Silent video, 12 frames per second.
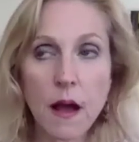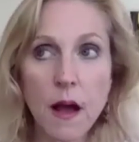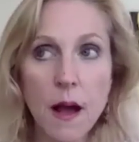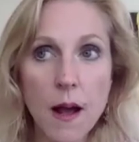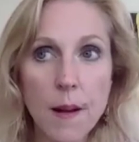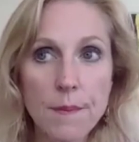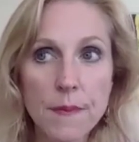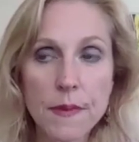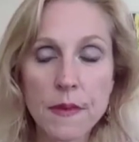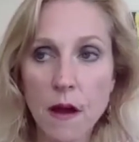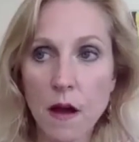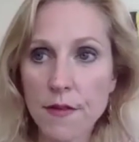Um,
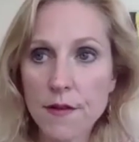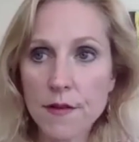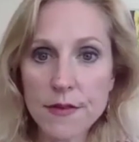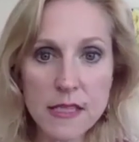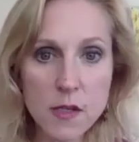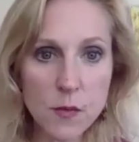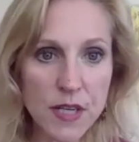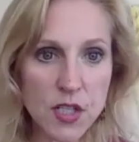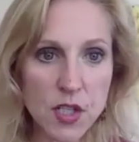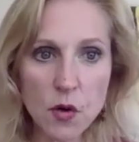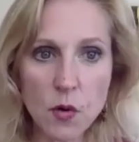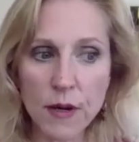other things that we
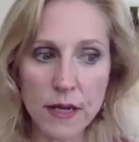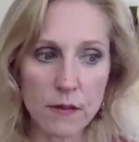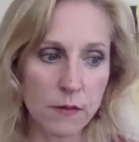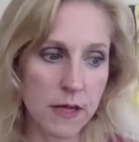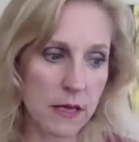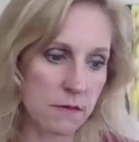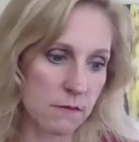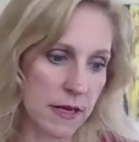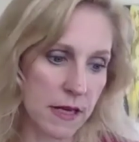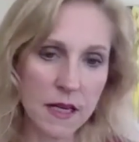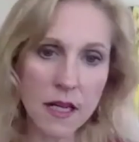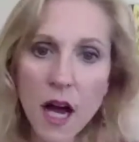do, we, we,
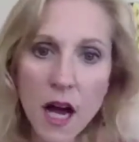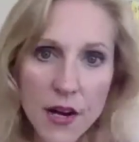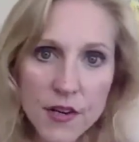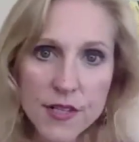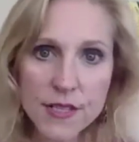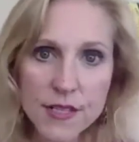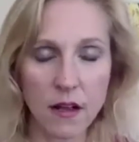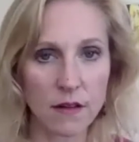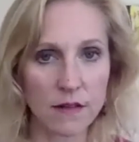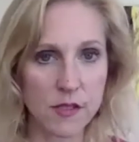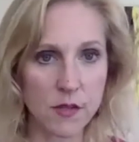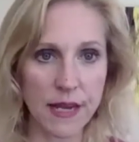we can cut
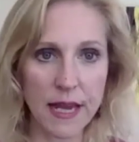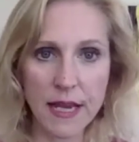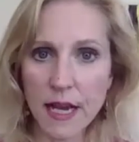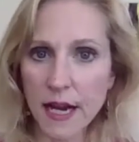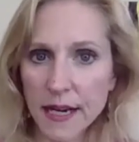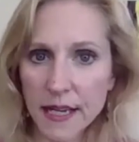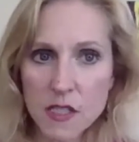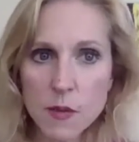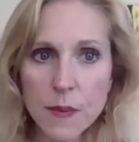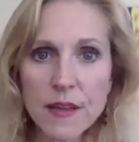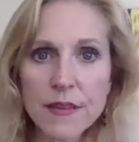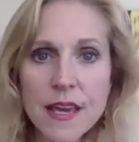ourselves. Okay. Cutting is a
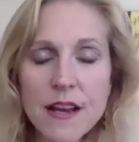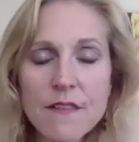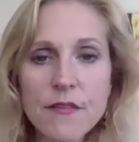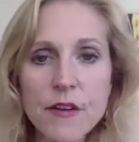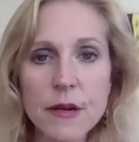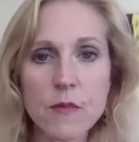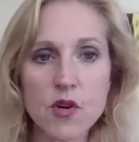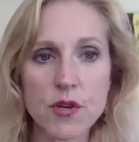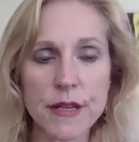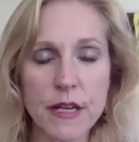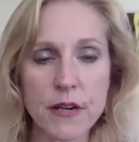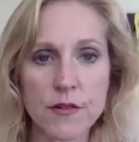big thing for
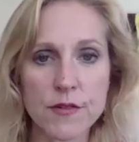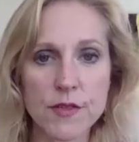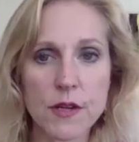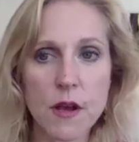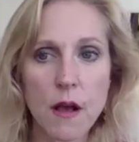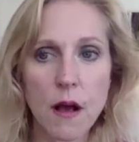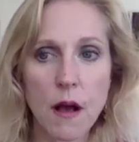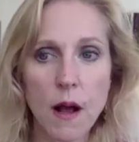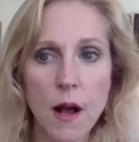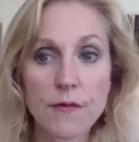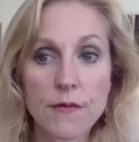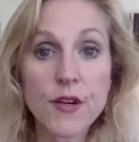emotional eaters,
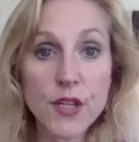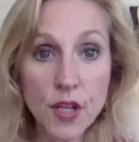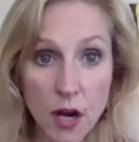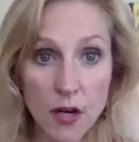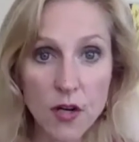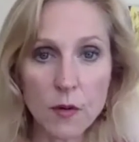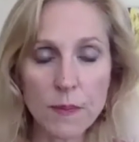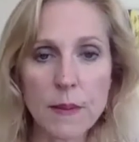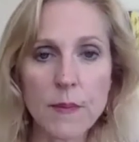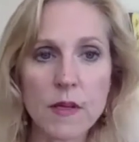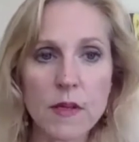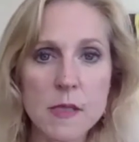uh, for younger
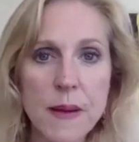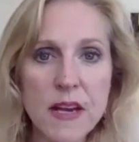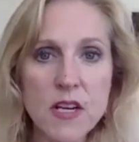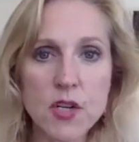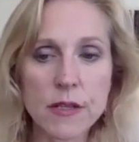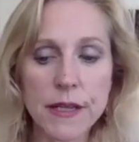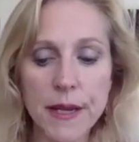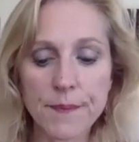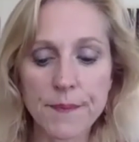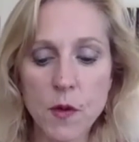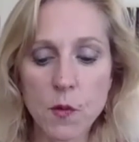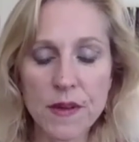people, especially
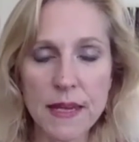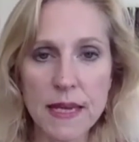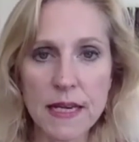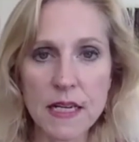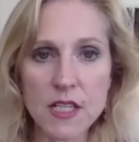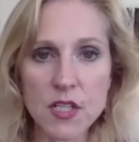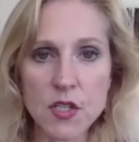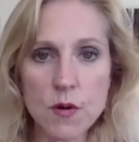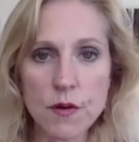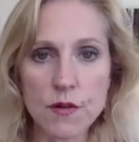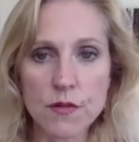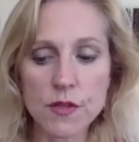with eating
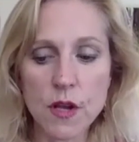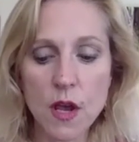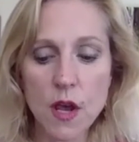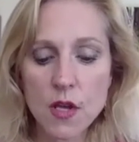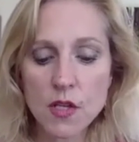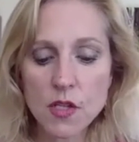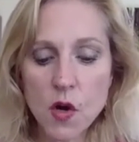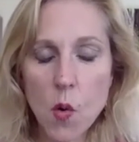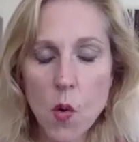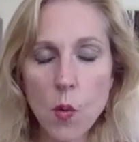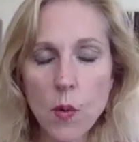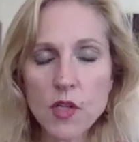disorders. So
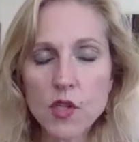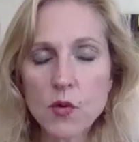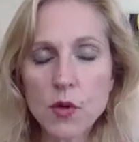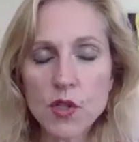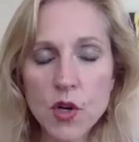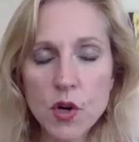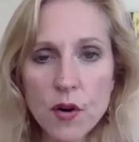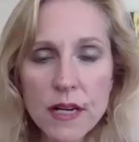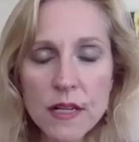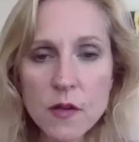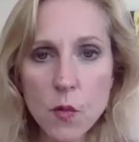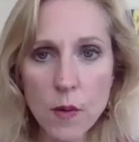we're, we're
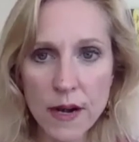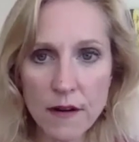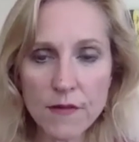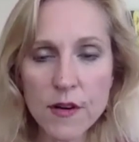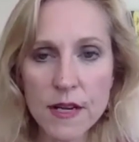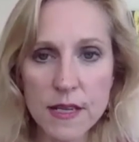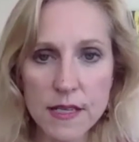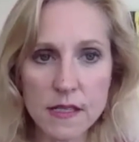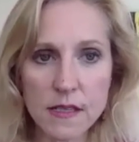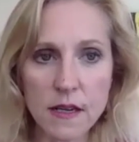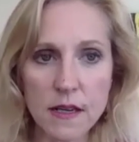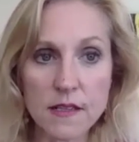turning to whatever
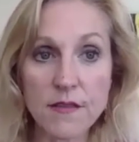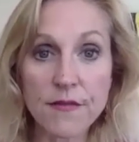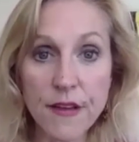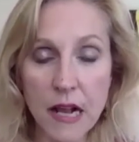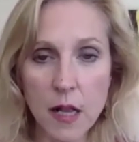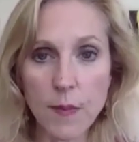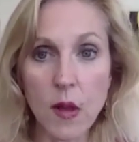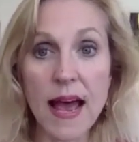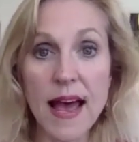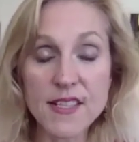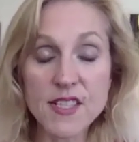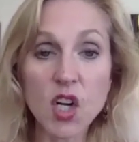is, is available
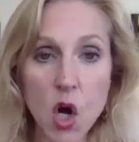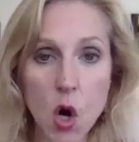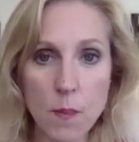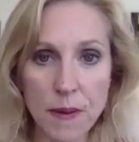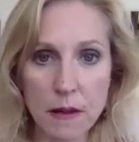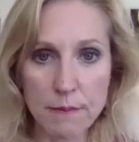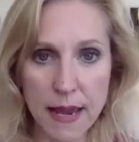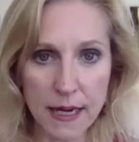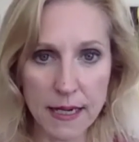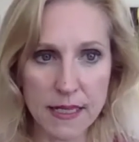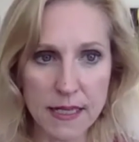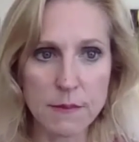as a coping
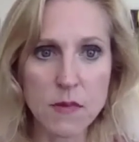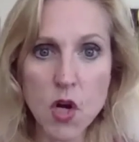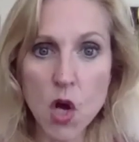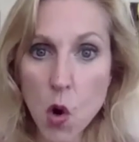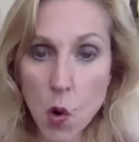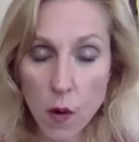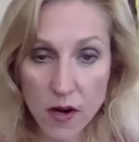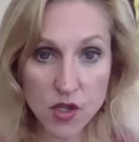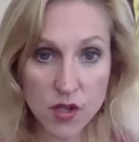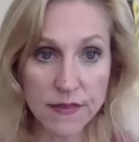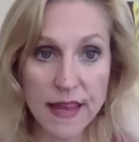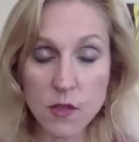mechanism. No
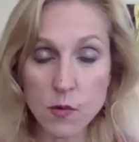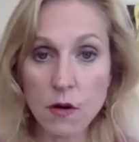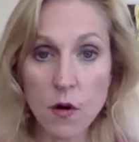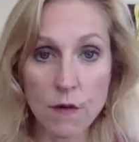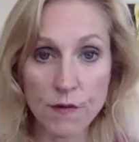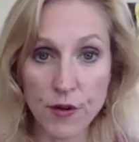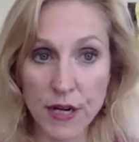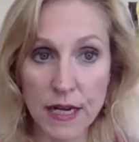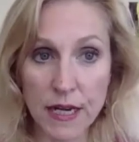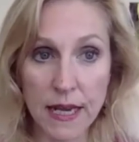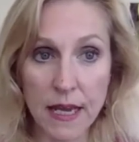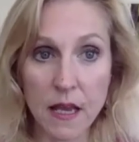question. That's where
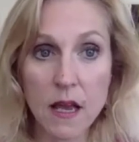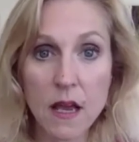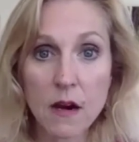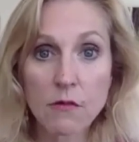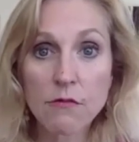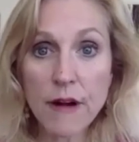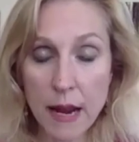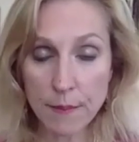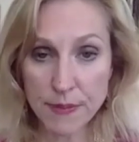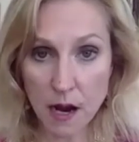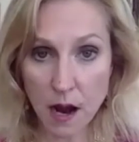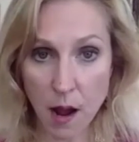overeating
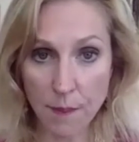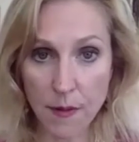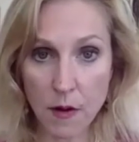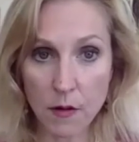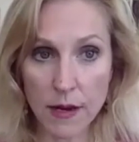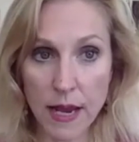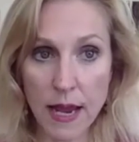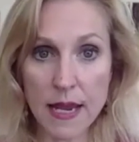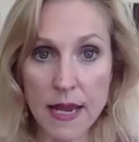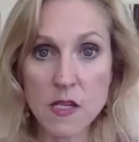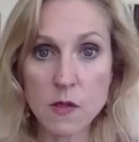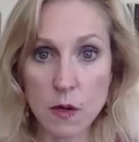ramped up.
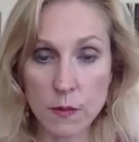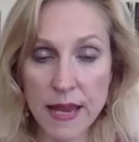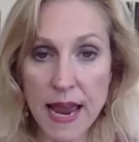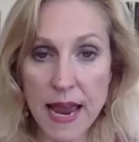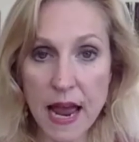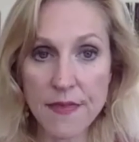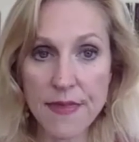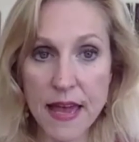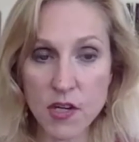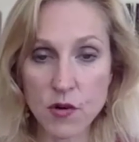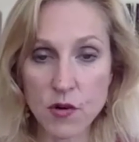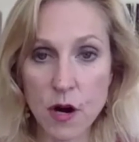Okay. Is when we had
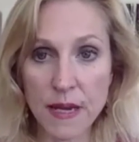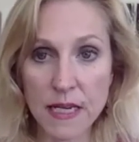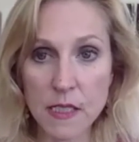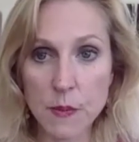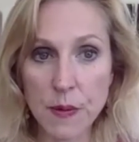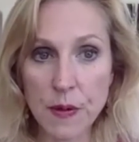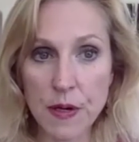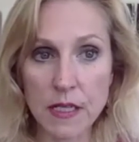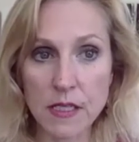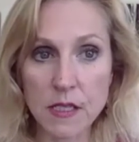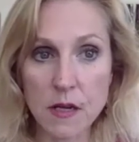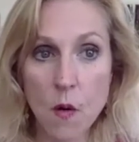that trauma
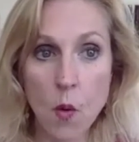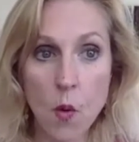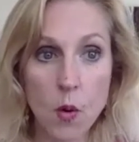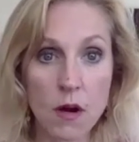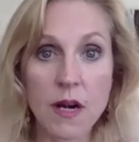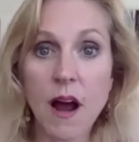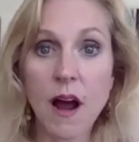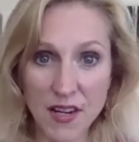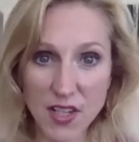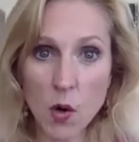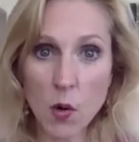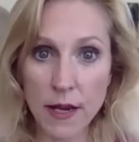experience or an
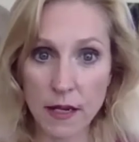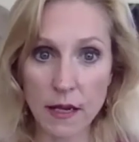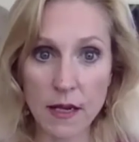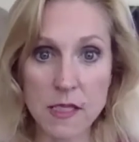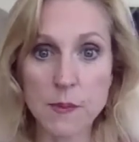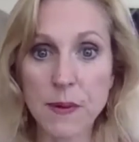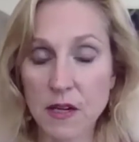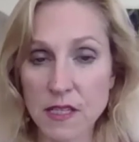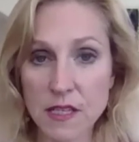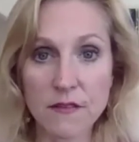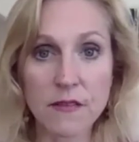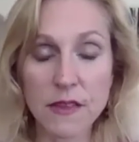ongoing
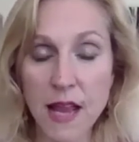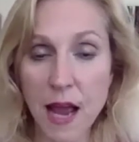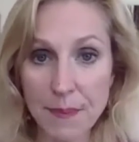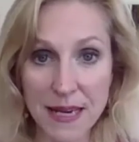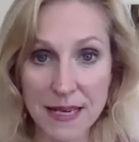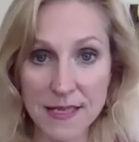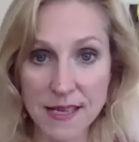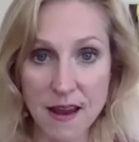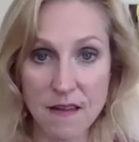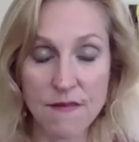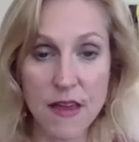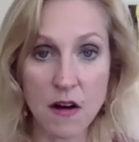experience of not being
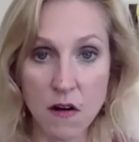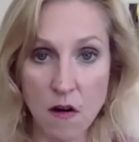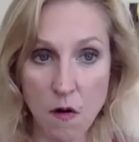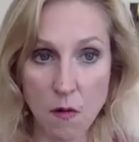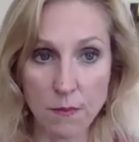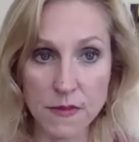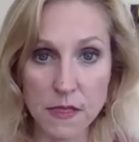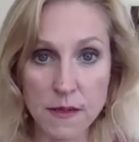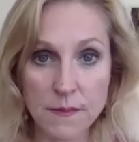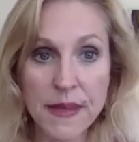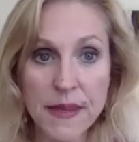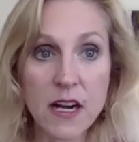safe in our homes,
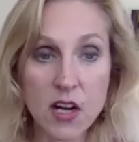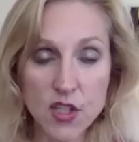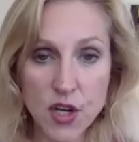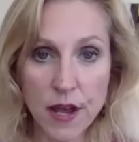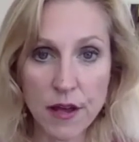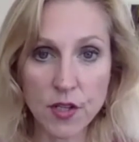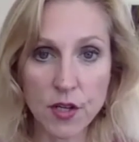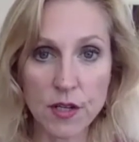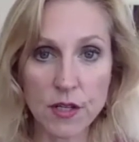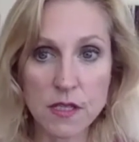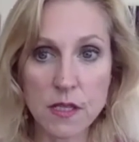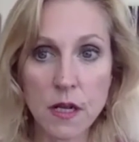in our
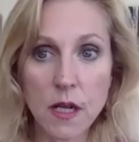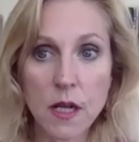childhoods.